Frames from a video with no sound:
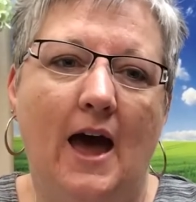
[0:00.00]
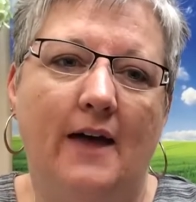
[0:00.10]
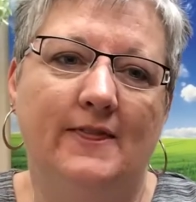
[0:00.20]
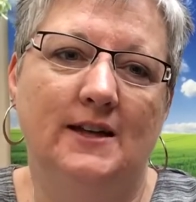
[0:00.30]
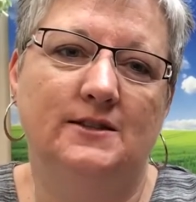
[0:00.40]

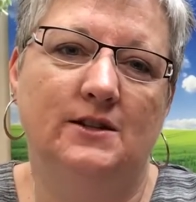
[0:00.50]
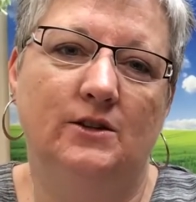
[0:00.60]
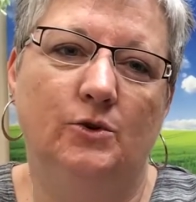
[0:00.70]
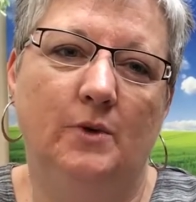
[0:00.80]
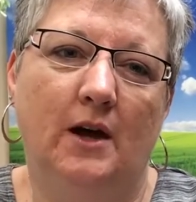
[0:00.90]
and that's
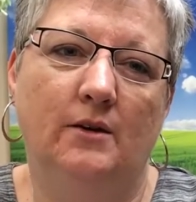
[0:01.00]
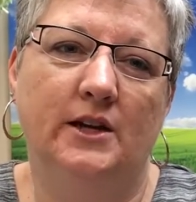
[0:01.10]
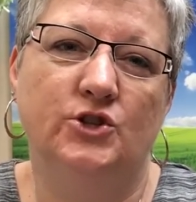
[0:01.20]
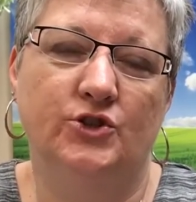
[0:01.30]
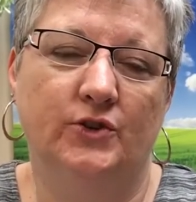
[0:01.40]
going to
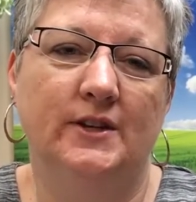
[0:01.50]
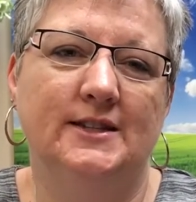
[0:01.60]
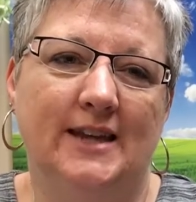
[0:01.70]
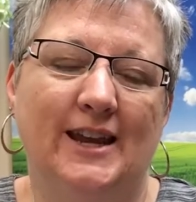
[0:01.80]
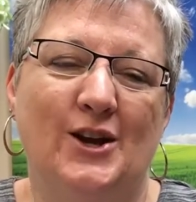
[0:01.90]
ensure that
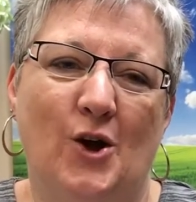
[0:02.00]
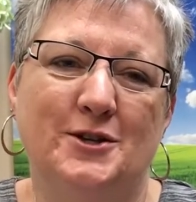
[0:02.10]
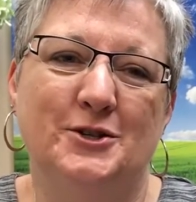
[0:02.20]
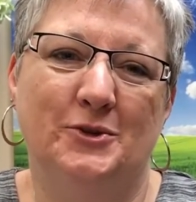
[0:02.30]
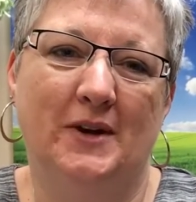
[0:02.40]
it's getting
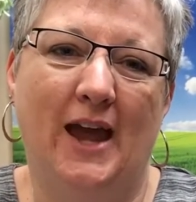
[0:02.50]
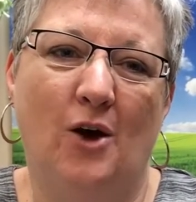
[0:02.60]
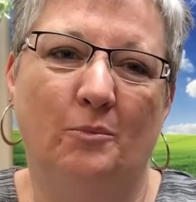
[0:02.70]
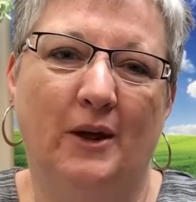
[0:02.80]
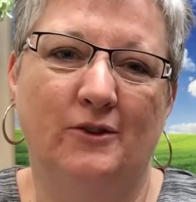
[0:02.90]
onto your
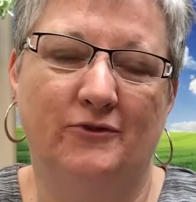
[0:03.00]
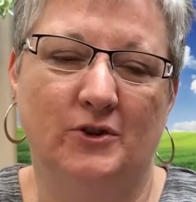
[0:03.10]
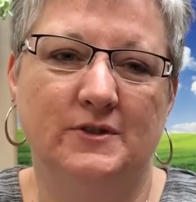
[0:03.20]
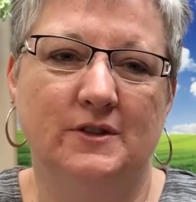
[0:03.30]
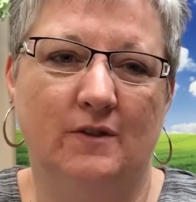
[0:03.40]
account by the
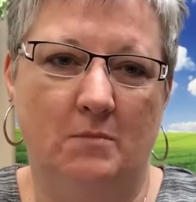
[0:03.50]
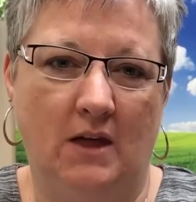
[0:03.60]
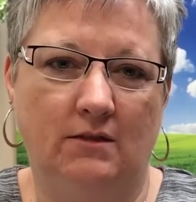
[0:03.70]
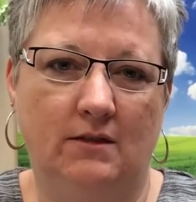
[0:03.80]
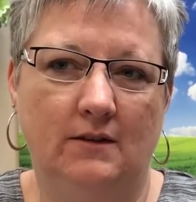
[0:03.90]
1st of the
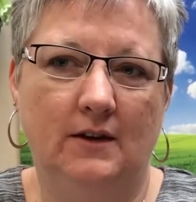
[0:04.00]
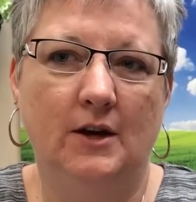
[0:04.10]
month.